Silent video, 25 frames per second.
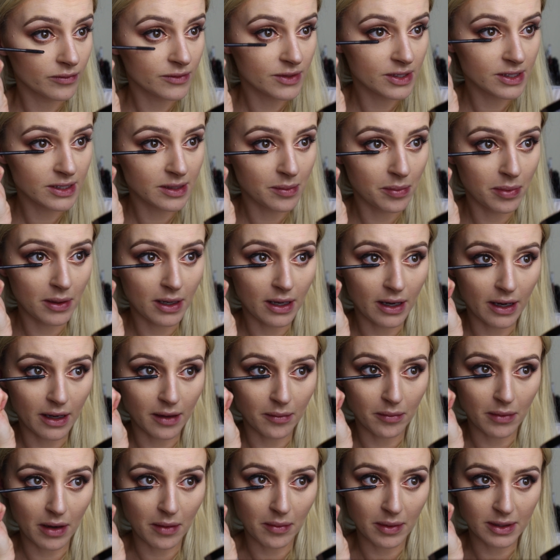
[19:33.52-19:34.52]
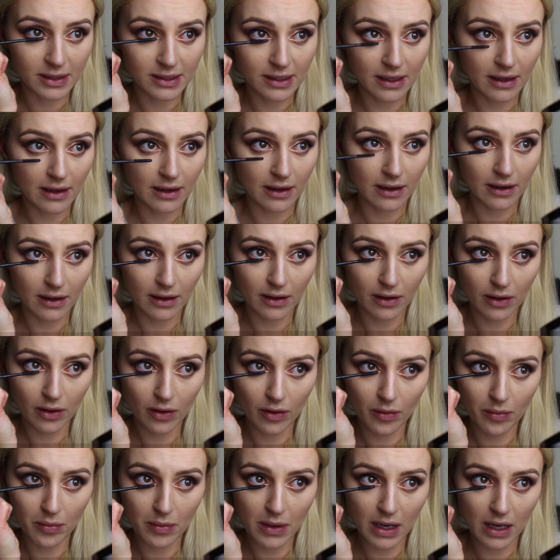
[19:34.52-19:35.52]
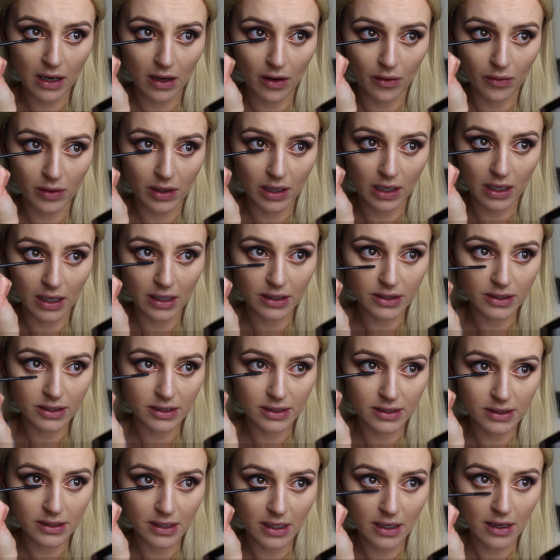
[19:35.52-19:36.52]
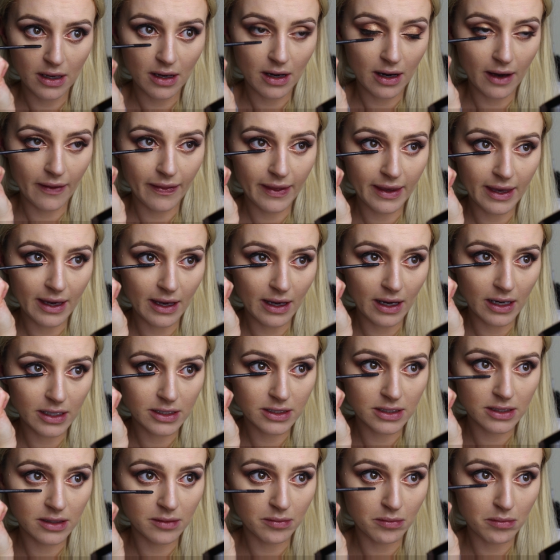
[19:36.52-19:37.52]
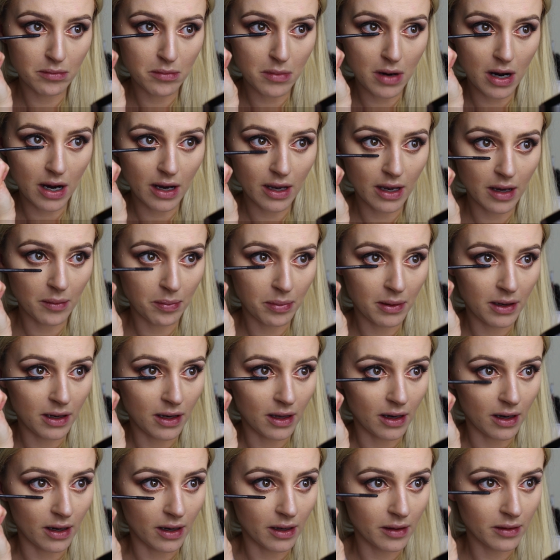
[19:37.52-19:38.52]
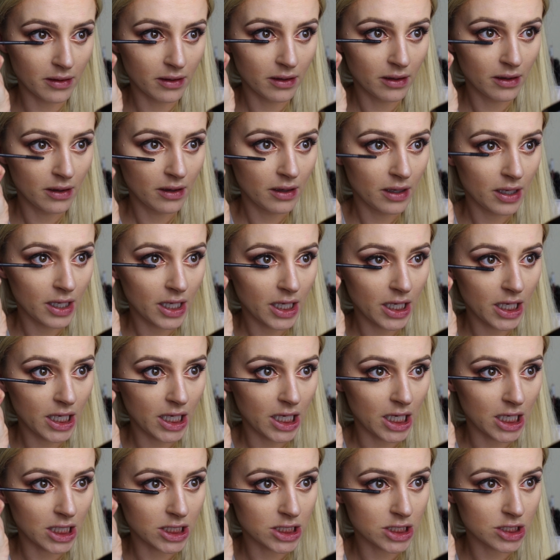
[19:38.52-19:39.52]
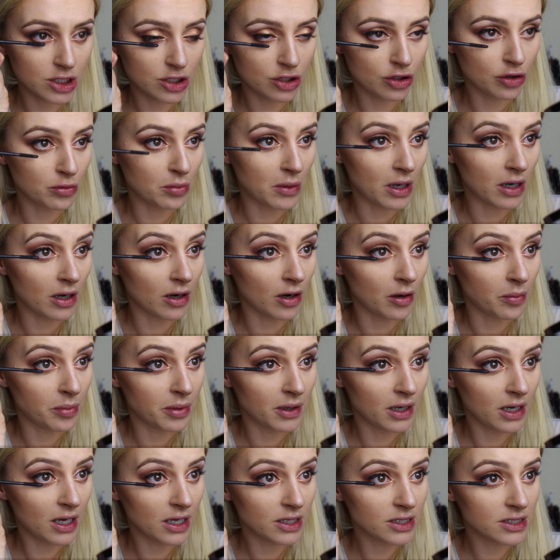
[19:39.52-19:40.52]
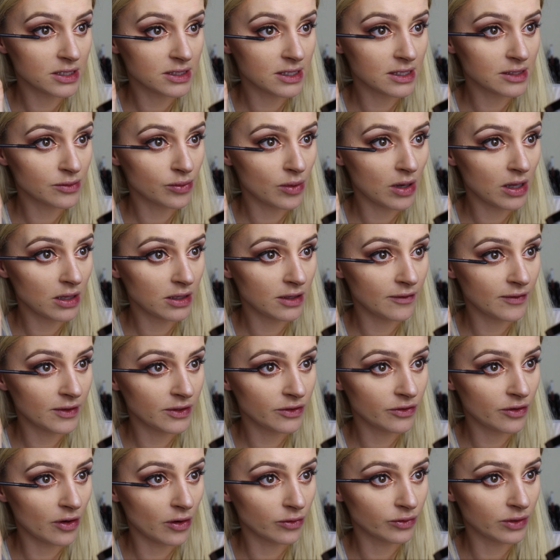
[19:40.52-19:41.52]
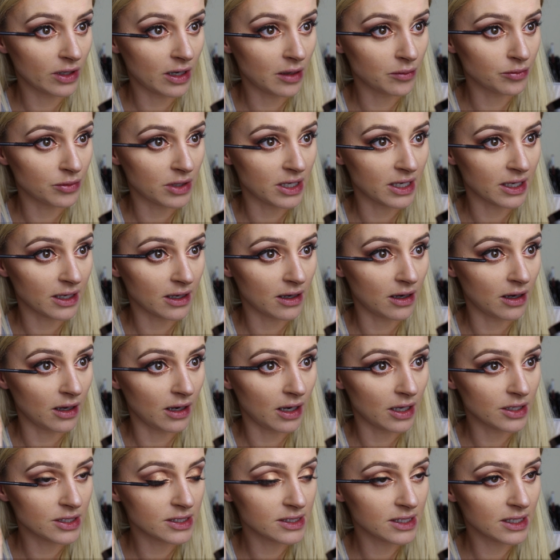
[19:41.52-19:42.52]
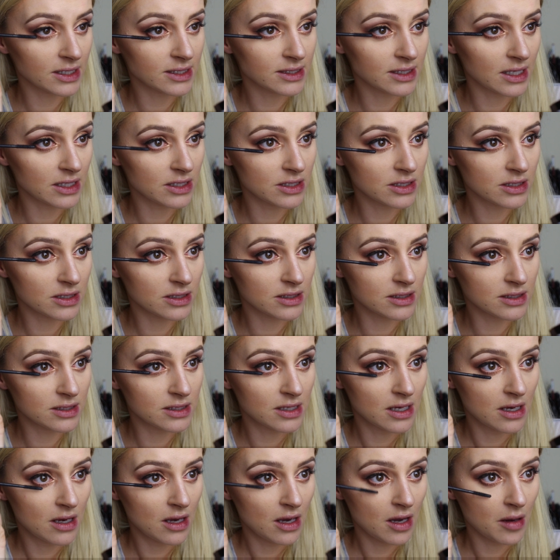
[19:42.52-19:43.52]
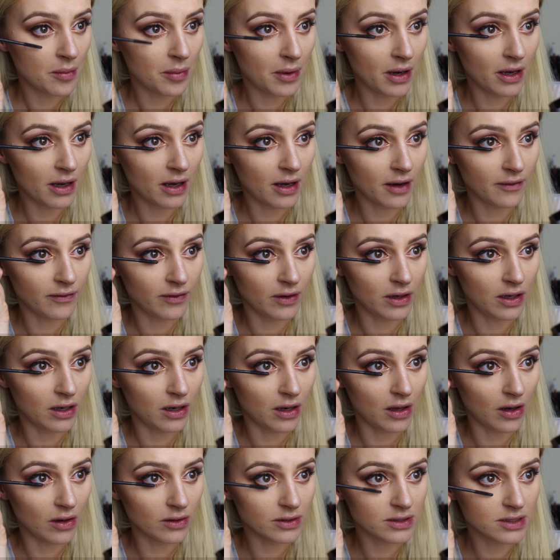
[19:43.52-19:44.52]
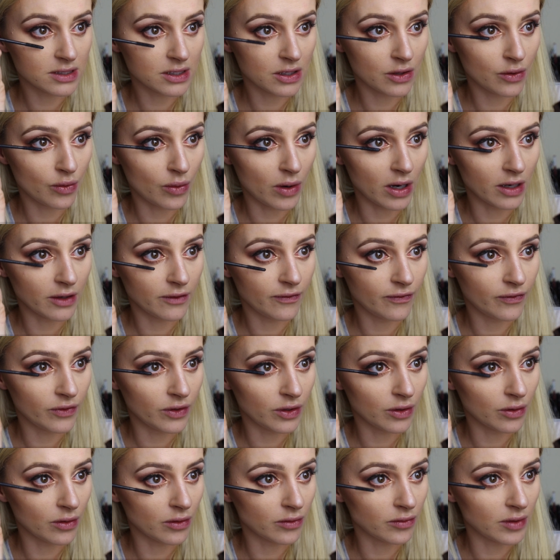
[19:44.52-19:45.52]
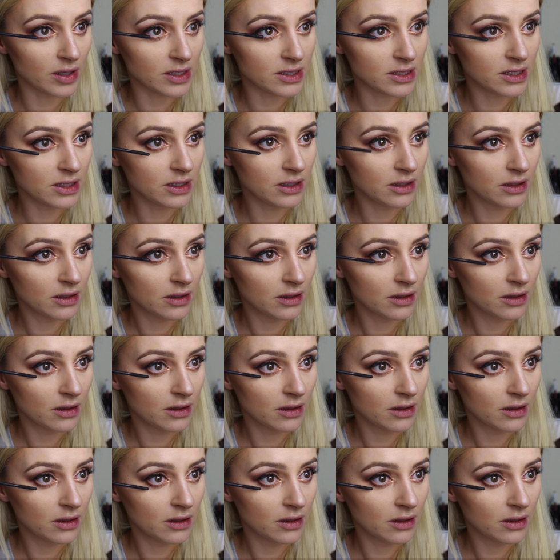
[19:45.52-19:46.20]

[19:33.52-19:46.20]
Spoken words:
Just applying my mascara on my lower lashes. I think I actually might apply it to my upper lashes as well, even though that I'm wearing eyelashes extensions, but I have lost quite a few already.